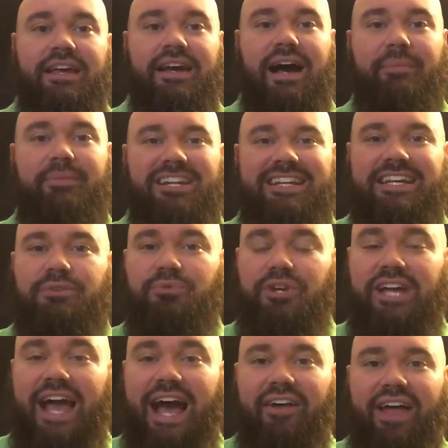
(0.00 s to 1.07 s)
I'm going to lean
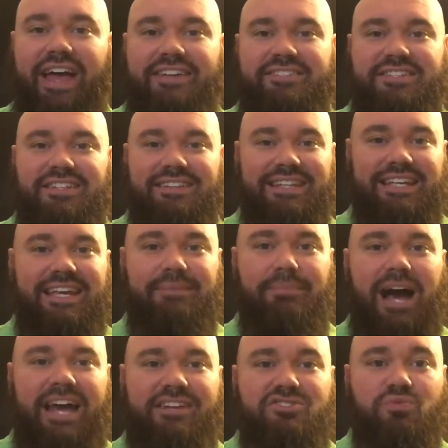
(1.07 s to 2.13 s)
Real Estelí
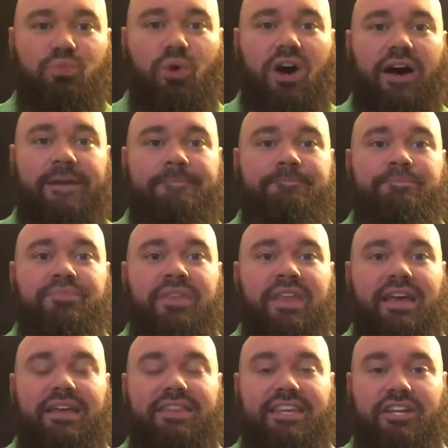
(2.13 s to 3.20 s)
minus 1
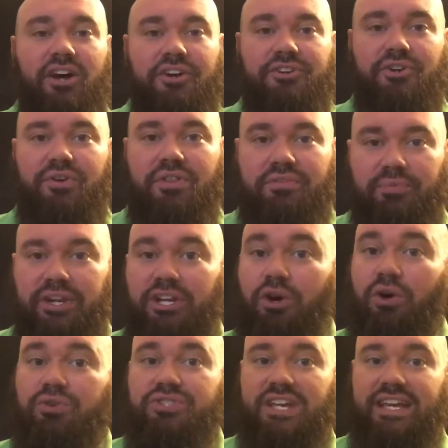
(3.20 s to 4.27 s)
and the under 3
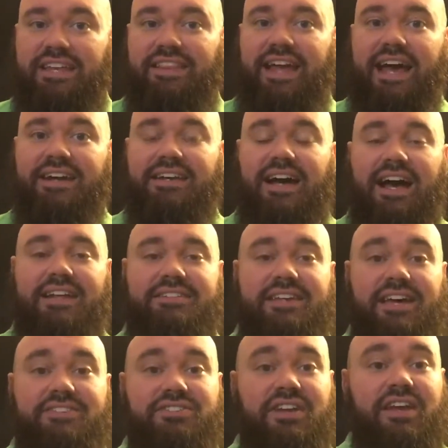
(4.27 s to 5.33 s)
goals in that
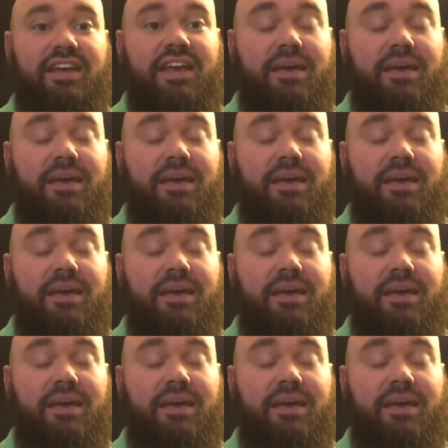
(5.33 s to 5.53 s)
contest.